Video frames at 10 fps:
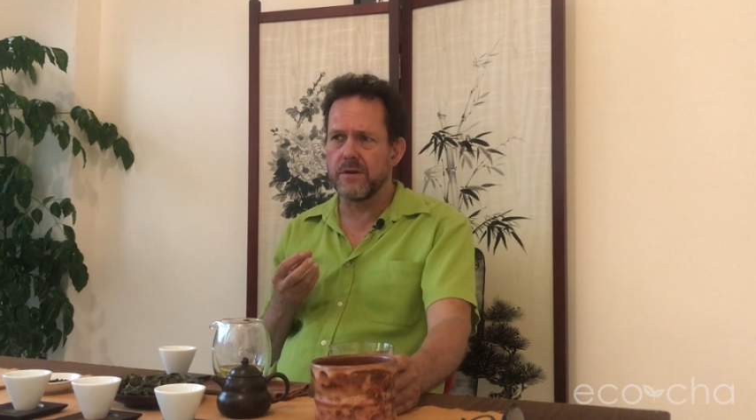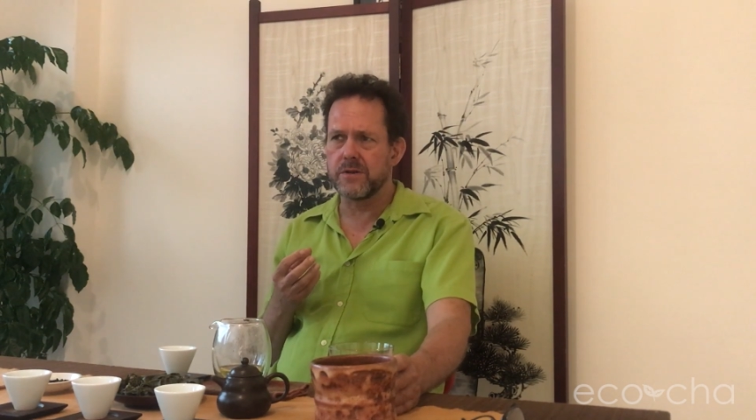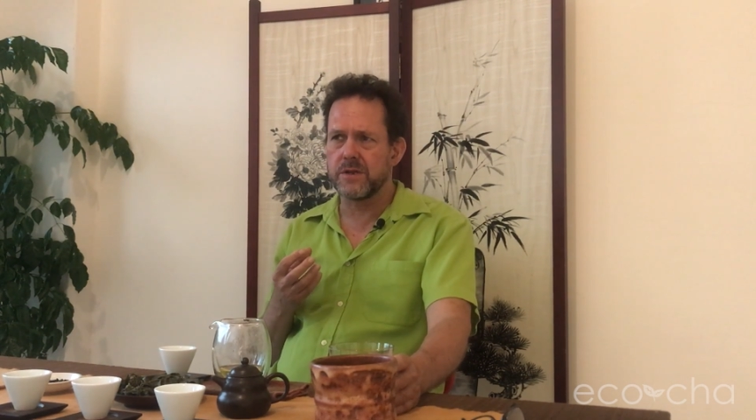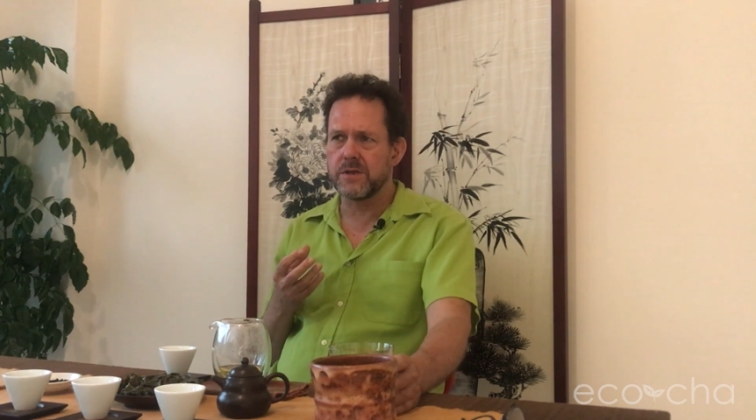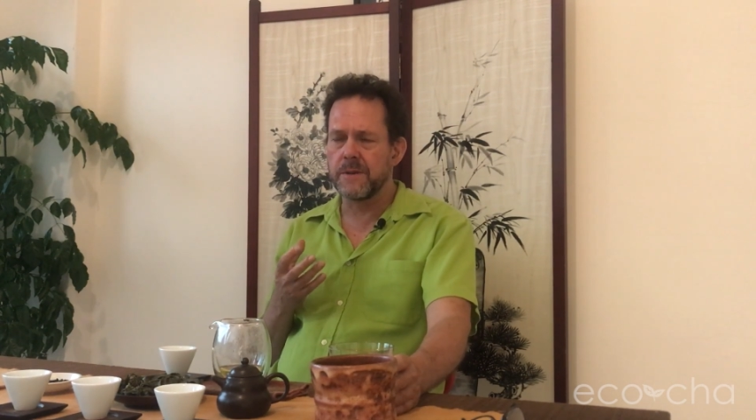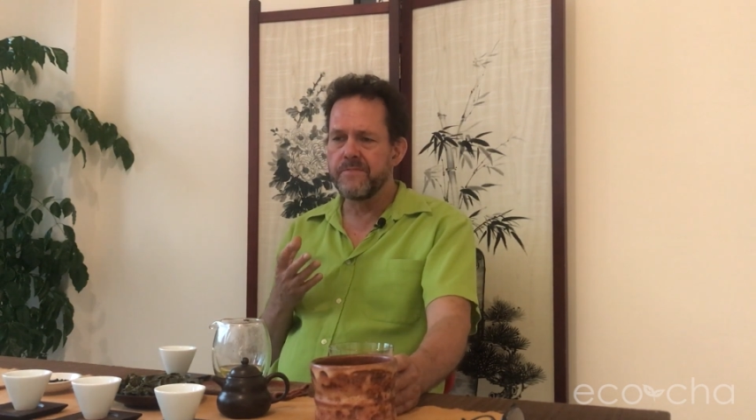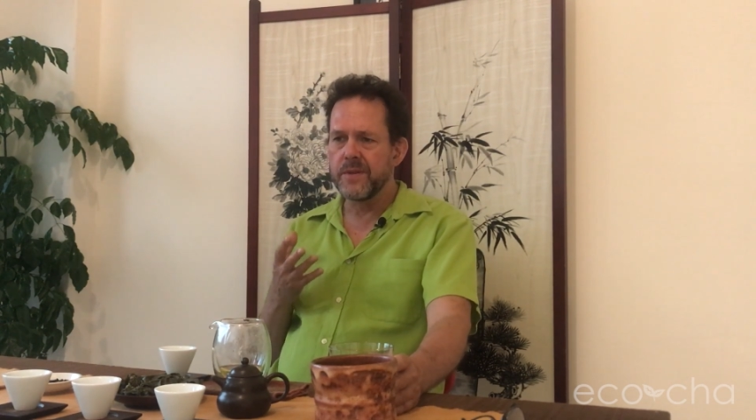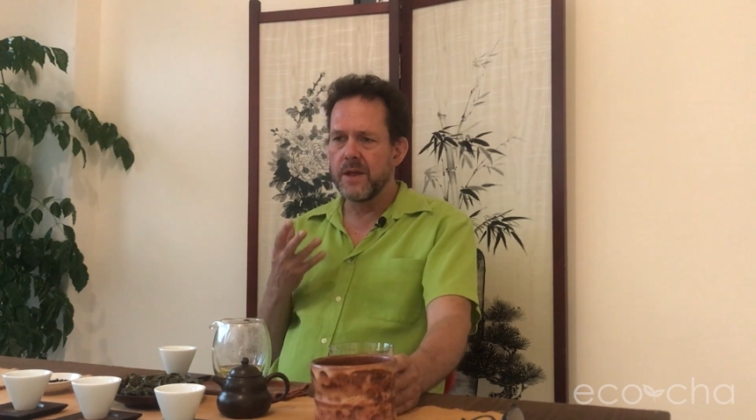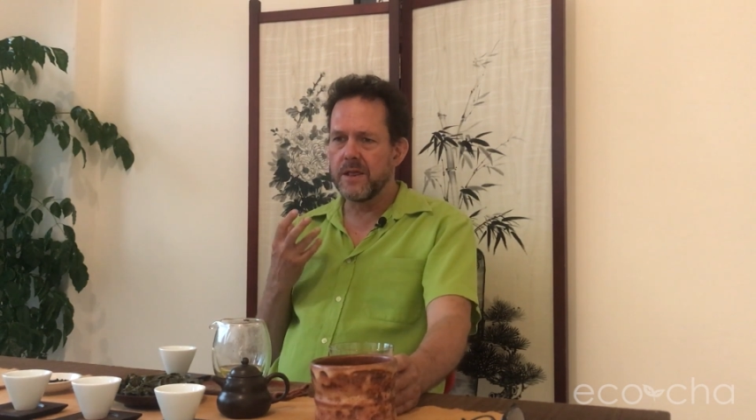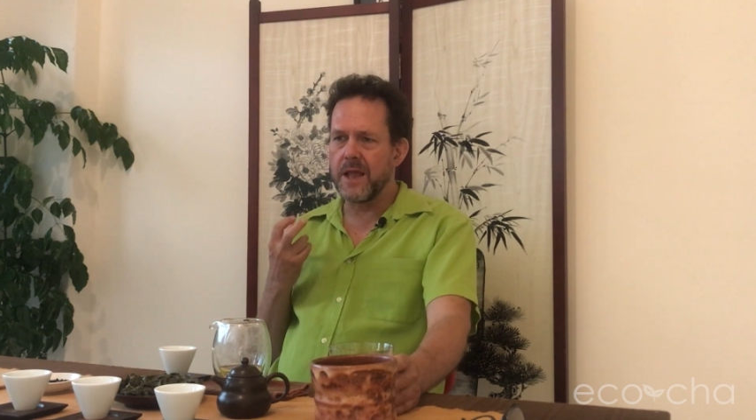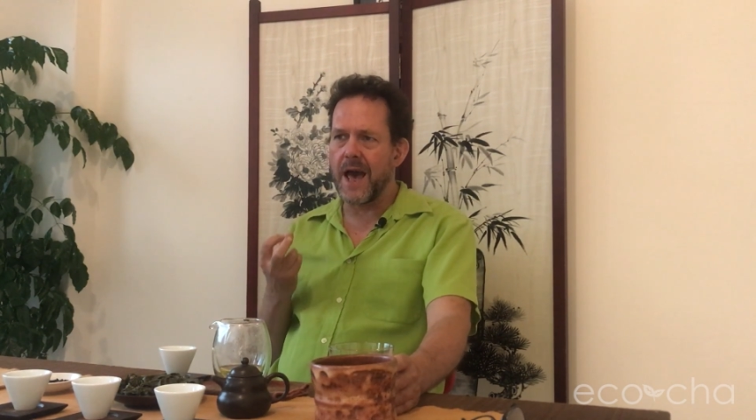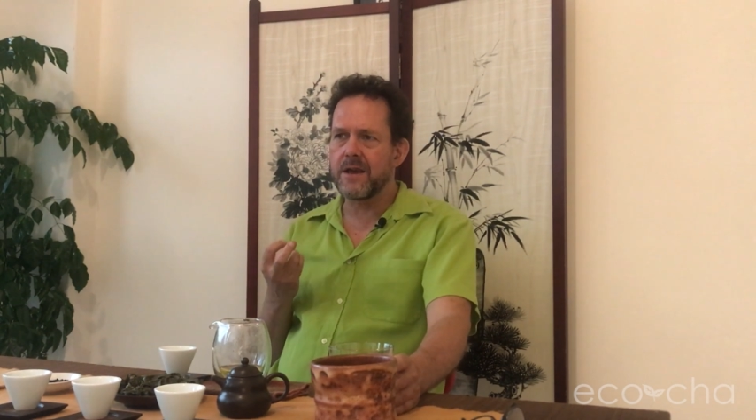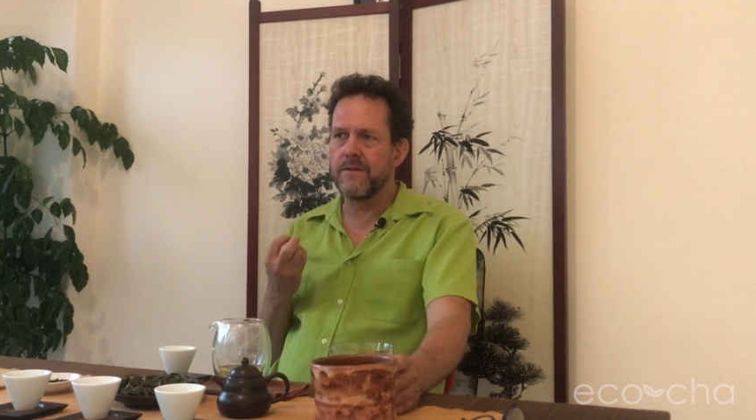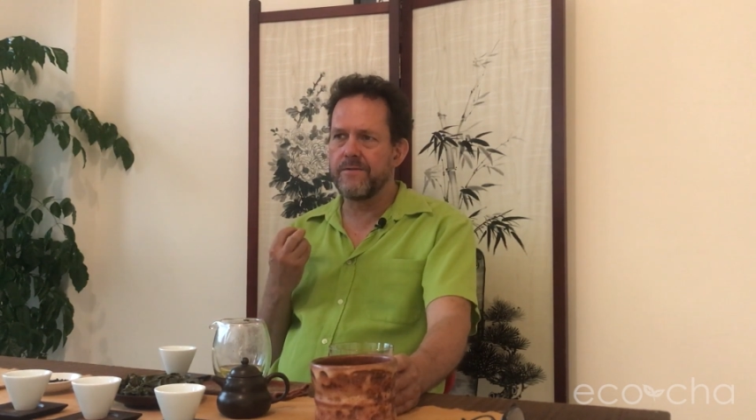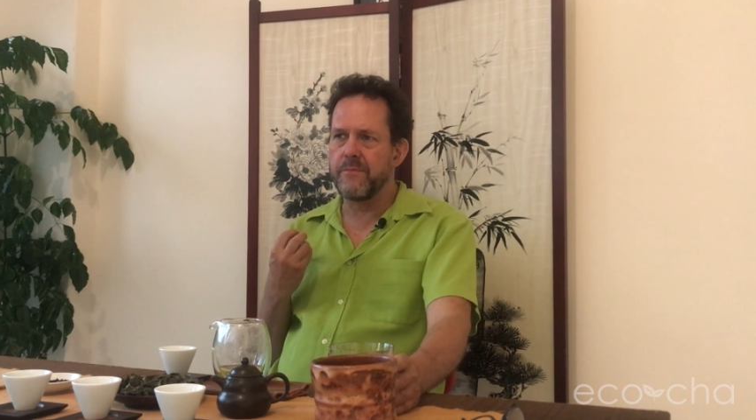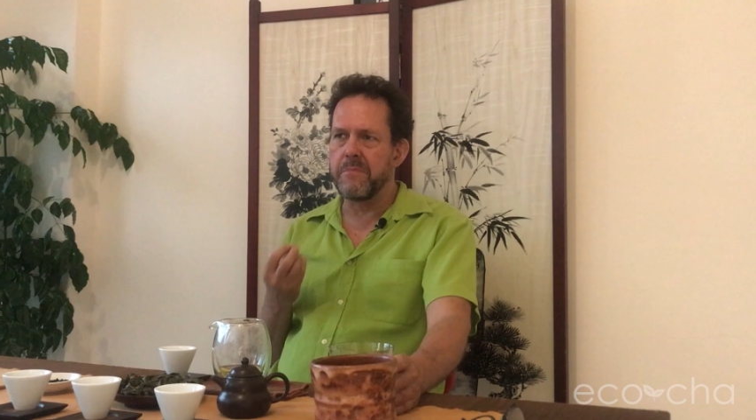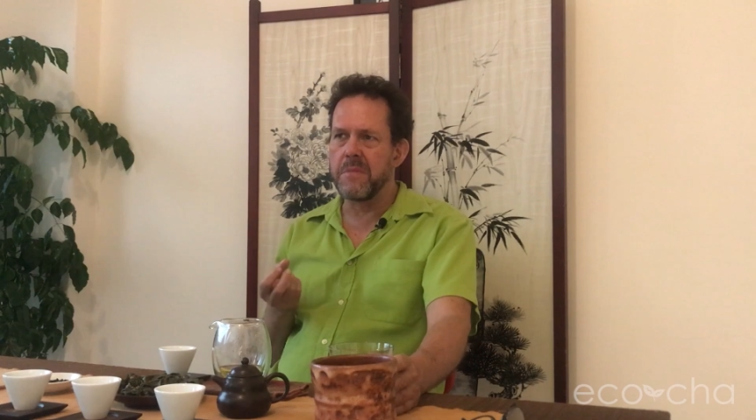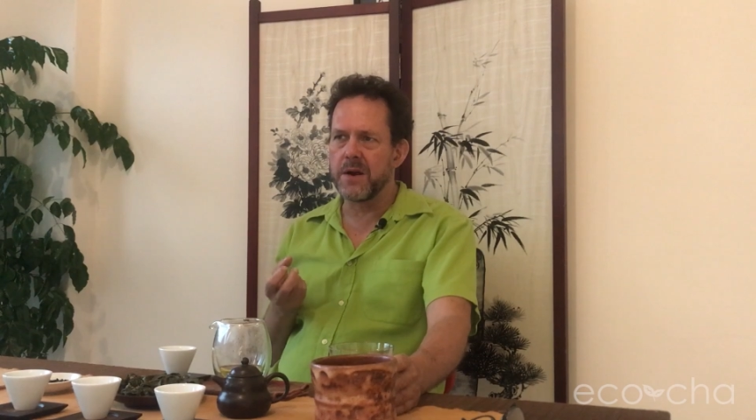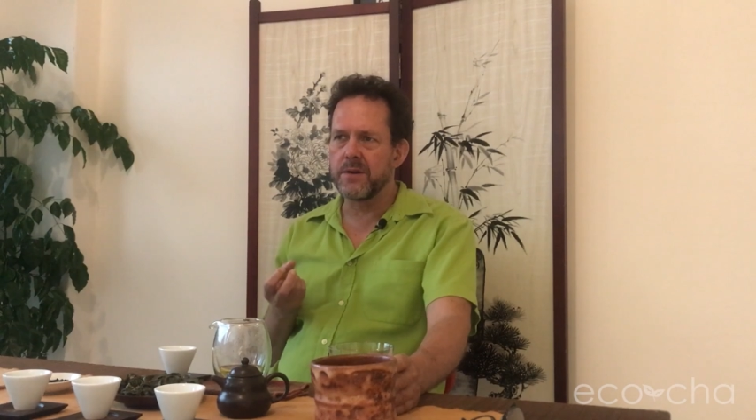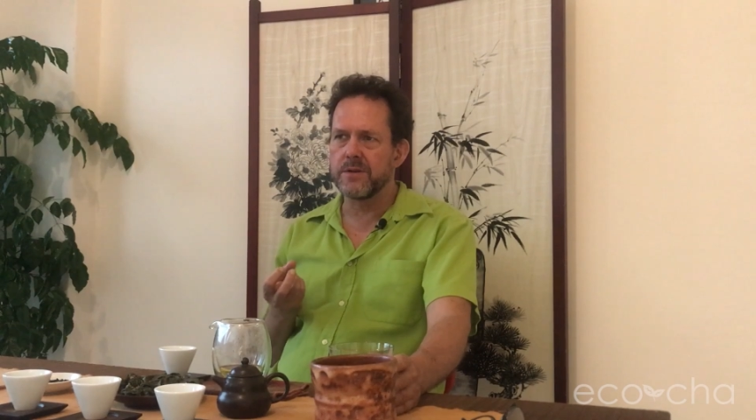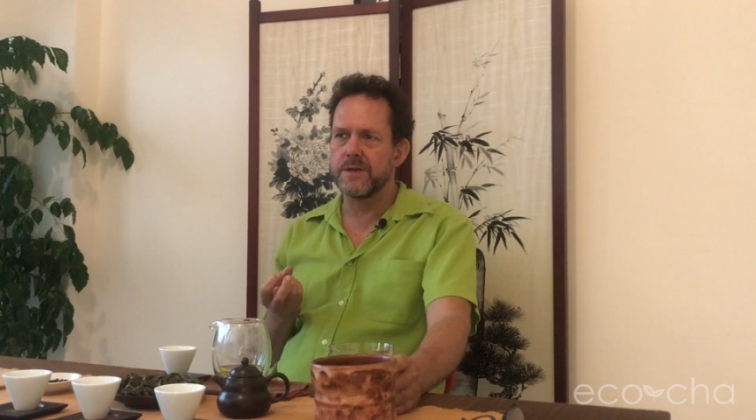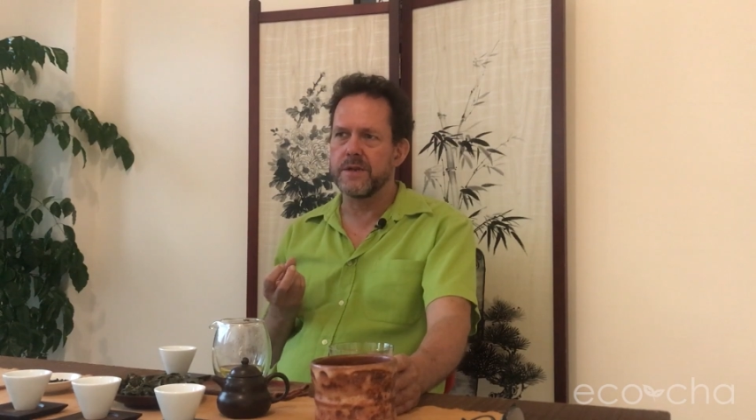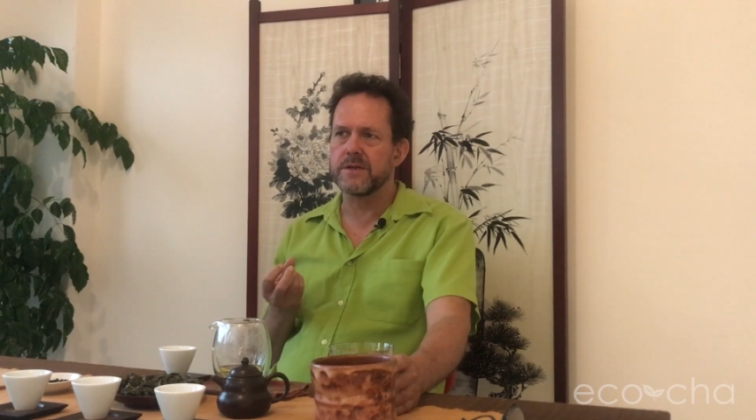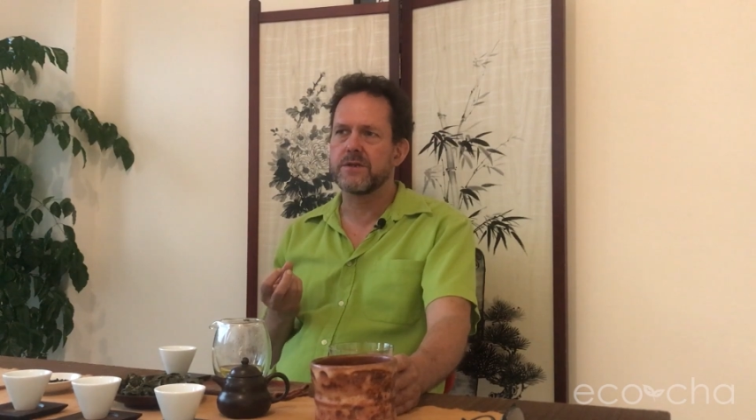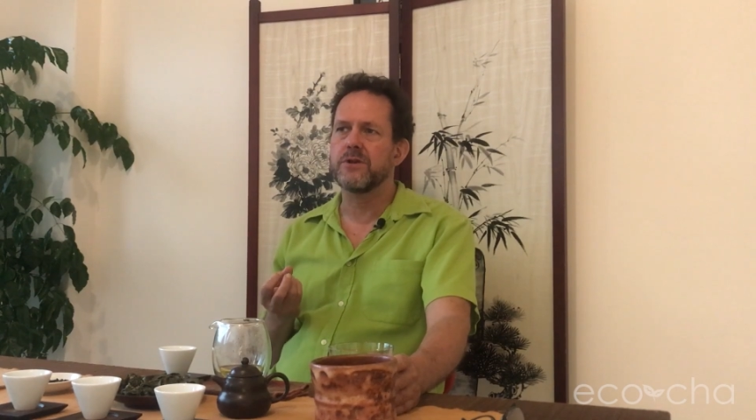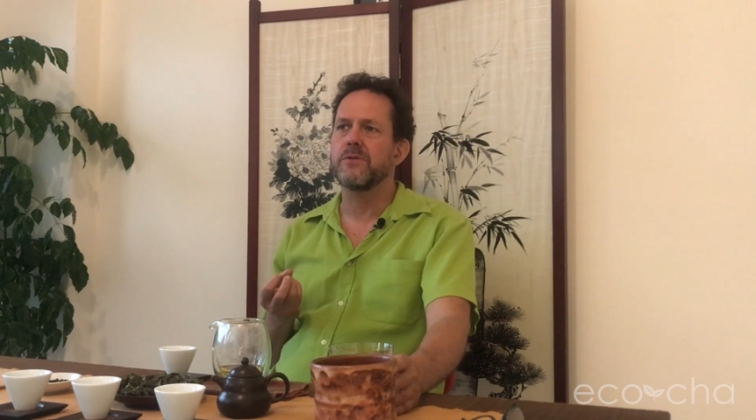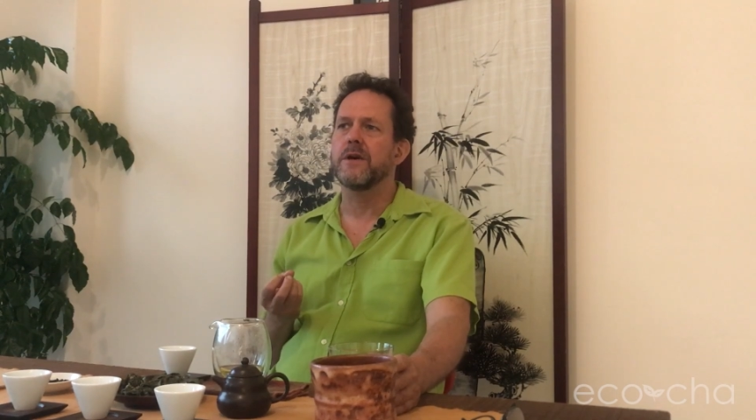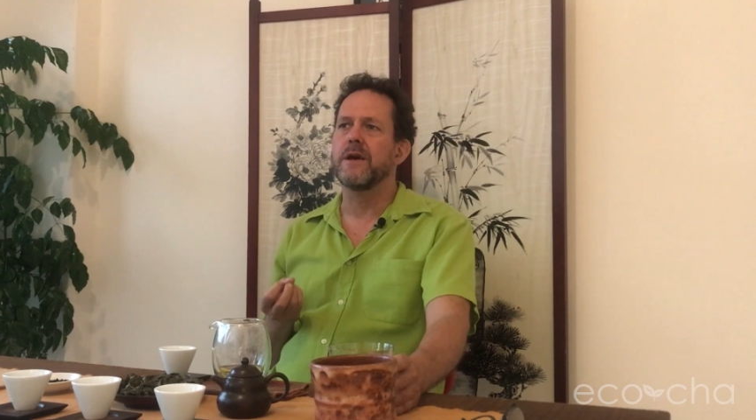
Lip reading: There's this lack of muddledness to it.